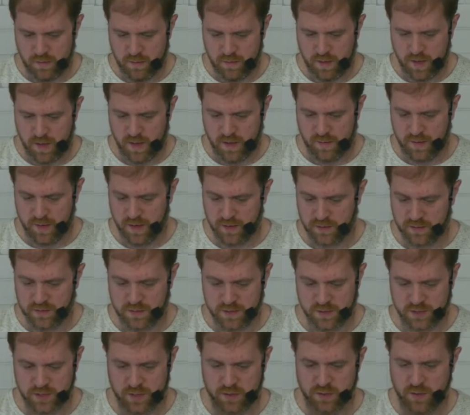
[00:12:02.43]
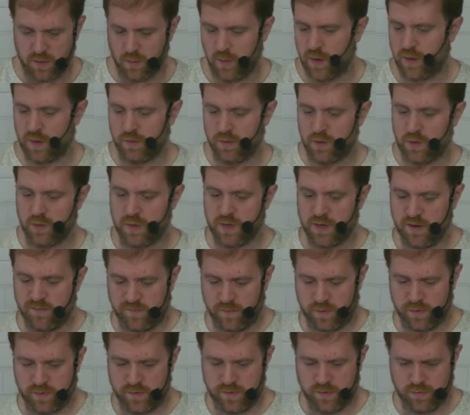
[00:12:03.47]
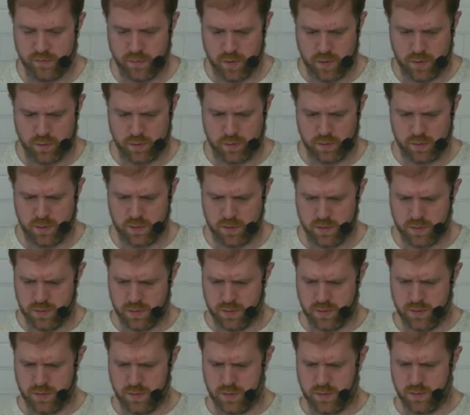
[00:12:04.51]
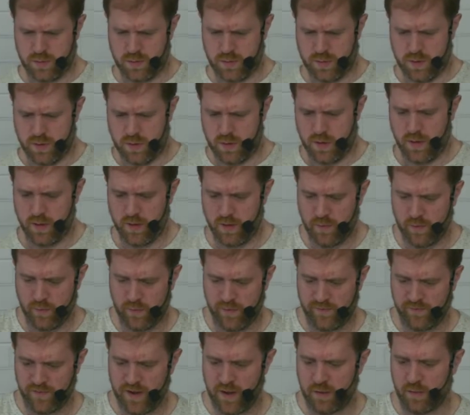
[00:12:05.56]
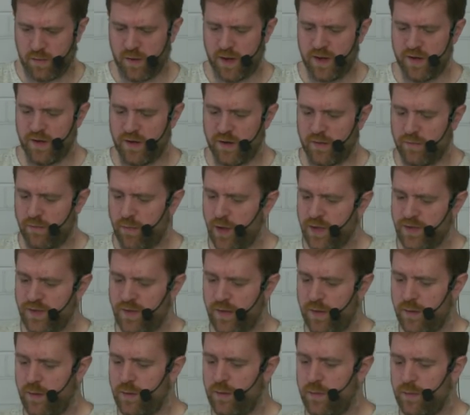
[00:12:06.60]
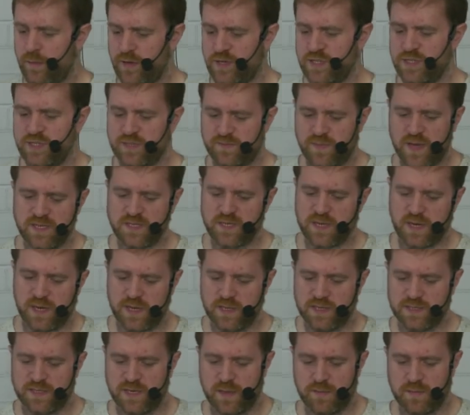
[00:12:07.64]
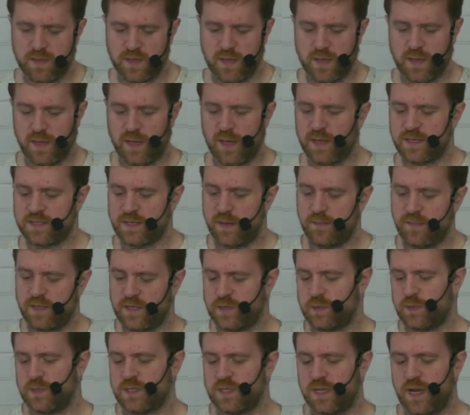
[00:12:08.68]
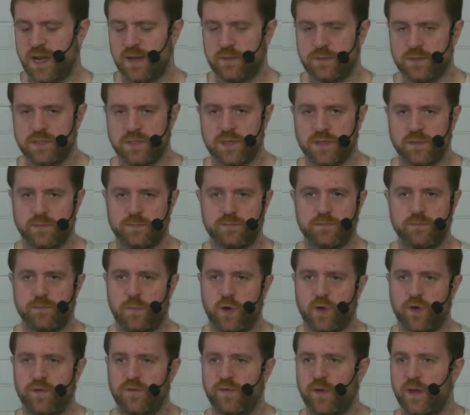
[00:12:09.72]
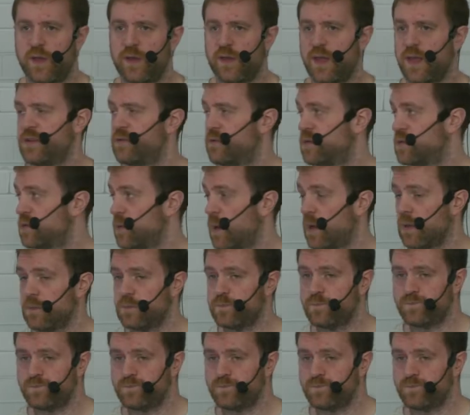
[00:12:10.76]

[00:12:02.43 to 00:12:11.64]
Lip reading: And then to show you that we can do a different role, we've now created a writer, which is basically the same thing, except this one's allowed to modify data as well.